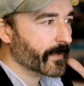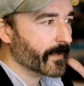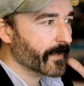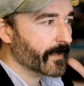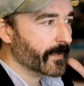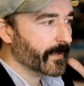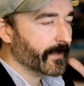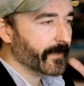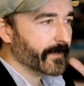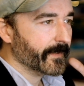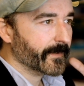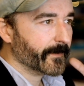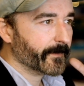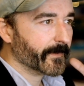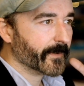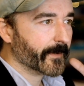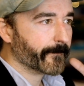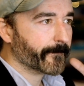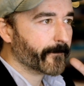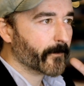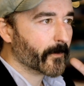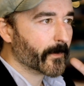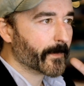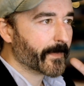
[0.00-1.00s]
And we're going to
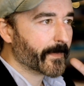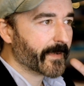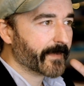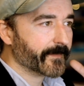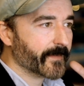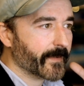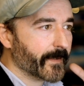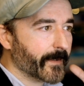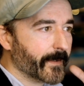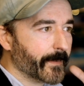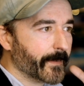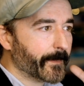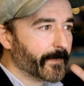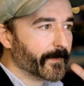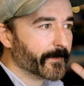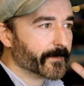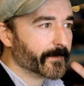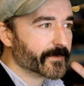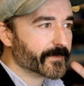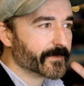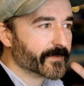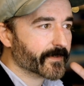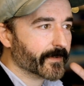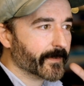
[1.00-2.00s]
format them, and we're
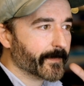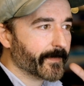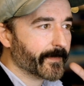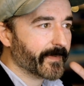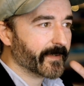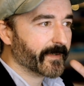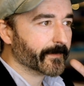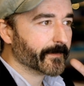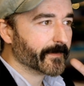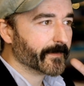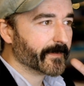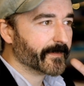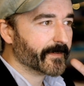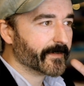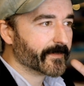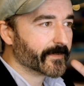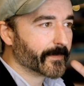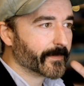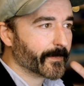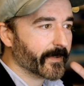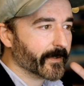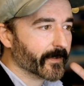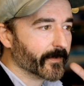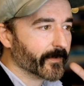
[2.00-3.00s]
just going to make them
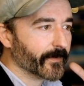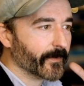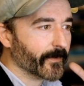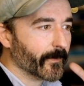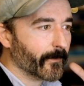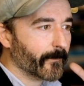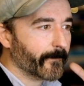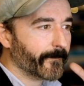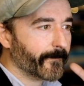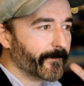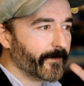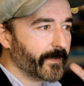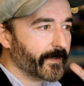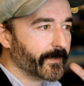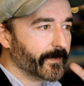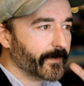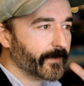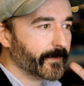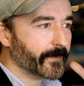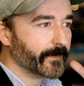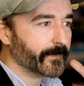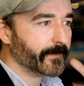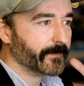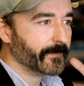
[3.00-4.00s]
disappear. No
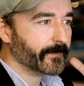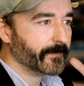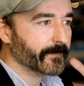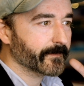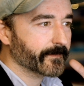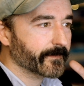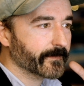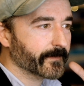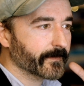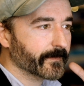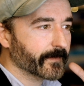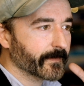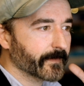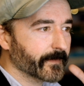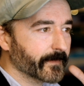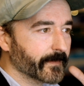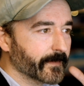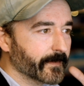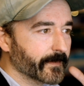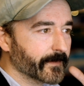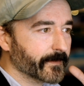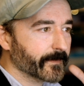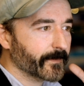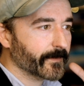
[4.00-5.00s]
fill,
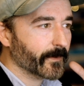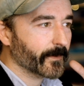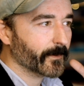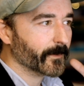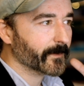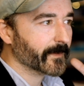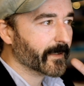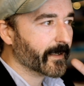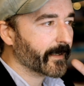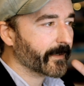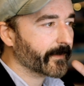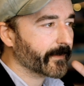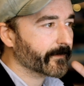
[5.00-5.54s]
no line.